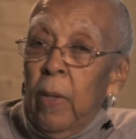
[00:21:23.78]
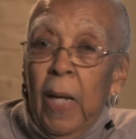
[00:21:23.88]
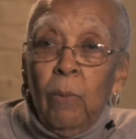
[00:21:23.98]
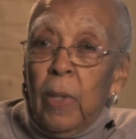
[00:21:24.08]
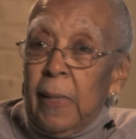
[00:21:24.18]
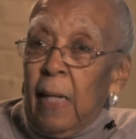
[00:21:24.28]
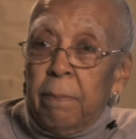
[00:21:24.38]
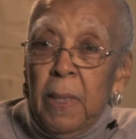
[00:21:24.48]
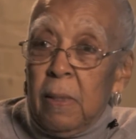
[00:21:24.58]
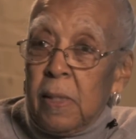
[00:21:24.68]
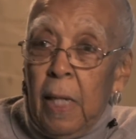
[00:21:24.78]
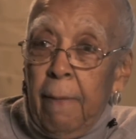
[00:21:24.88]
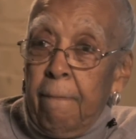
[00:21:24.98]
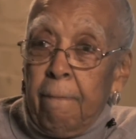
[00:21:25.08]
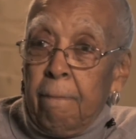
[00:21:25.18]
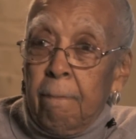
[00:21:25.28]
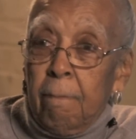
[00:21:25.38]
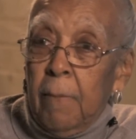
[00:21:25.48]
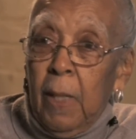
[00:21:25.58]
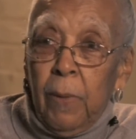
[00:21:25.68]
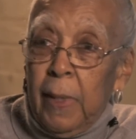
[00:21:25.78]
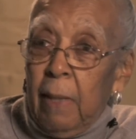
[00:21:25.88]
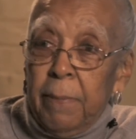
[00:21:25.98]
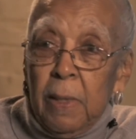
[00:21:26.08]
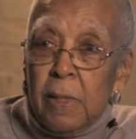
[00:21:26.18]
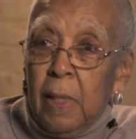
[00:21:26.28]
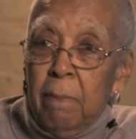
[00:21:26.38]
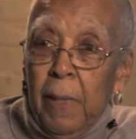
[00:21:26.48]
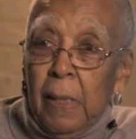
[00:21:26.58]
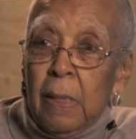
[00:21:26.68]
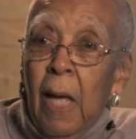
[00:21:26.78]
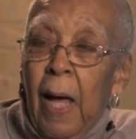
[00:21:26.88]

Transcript: It would not be the same. It would not be the same because